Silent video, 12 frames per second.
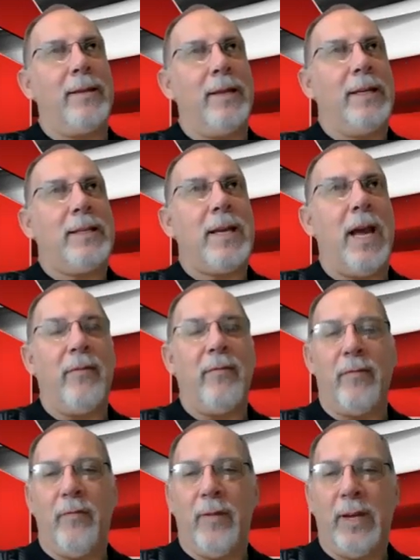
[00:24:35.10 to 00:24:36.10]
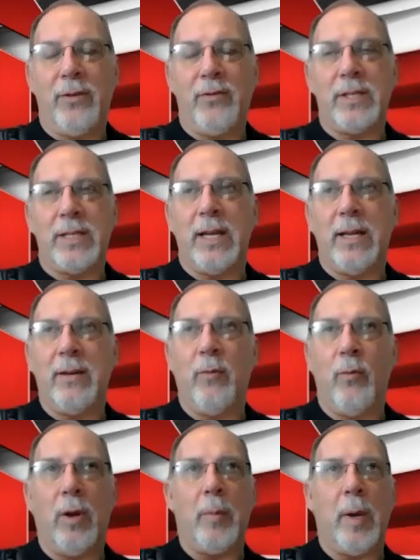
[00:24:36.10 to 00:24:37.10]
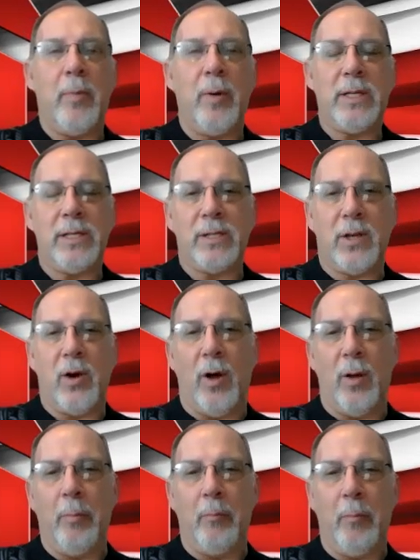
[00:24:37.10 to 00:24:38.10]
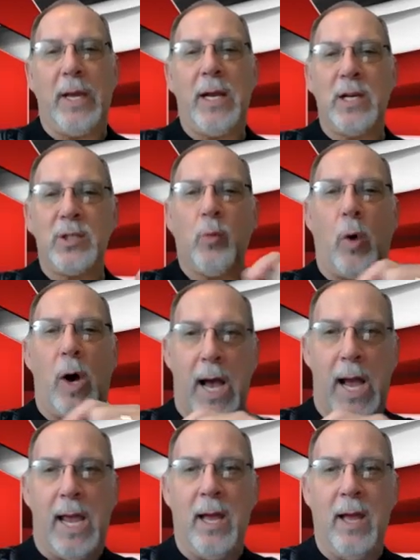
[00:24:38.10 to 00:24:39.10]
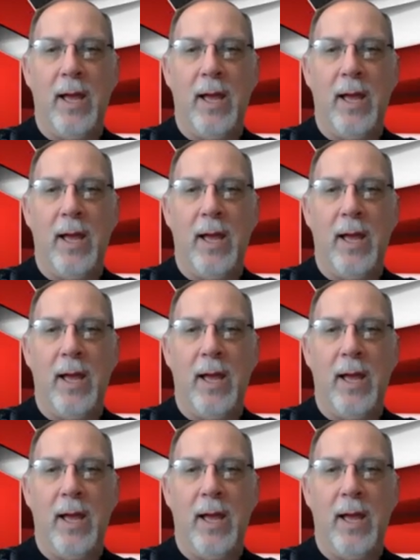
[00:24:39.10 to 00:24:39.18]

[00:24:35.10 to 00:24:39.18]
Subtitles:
it's kind of interesting that one of my books is called Because Why?